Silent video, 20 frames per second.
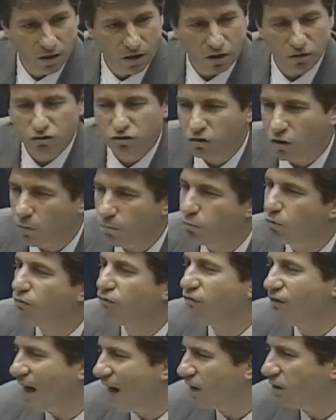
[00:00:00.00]
are so
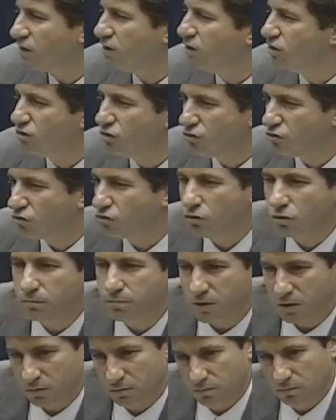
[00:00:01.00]
profoundly disturbing